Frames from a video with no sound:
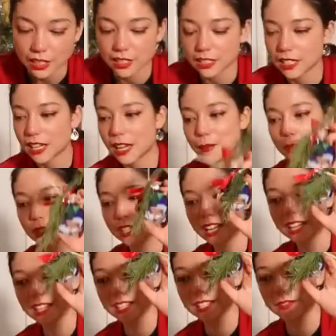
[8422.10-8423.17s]
Time to
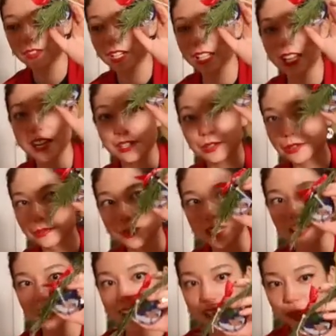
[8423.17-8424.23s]
sign this very last ornament.
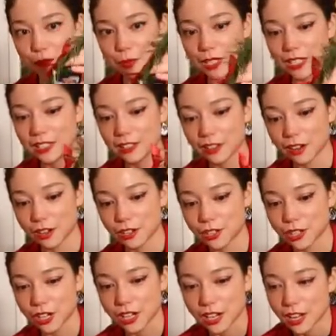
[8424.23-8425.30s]
It has a really large
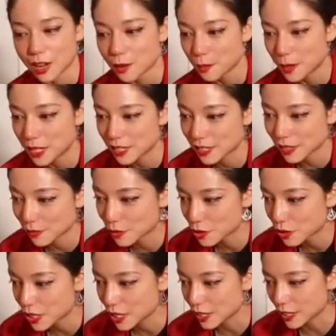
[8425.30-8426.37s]
piece of
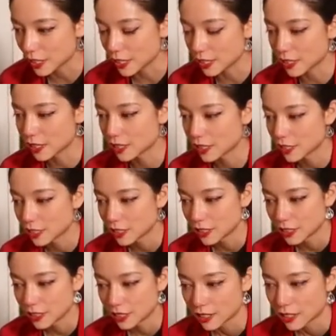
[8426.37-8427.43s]
tree on it.
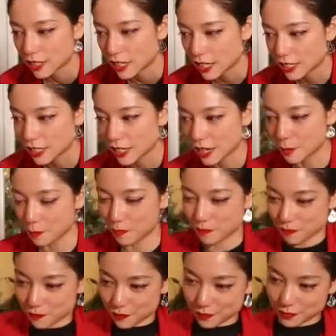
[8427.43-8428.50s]
And I am
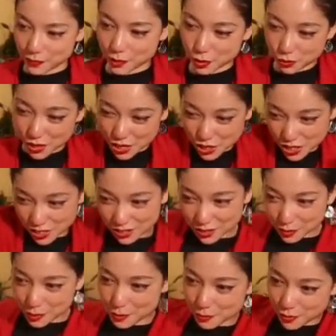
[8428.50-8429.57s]
stretching a little
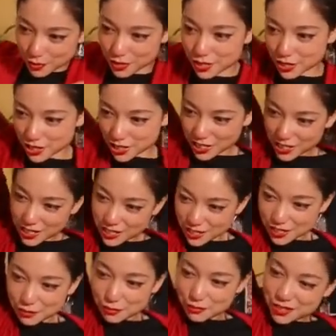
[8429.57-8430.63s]
bit more just in case
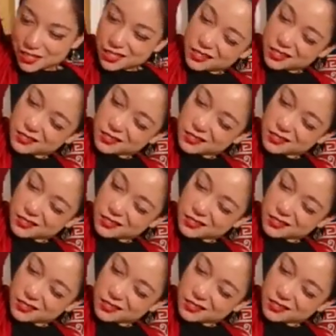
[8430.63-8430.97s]
anyone wants to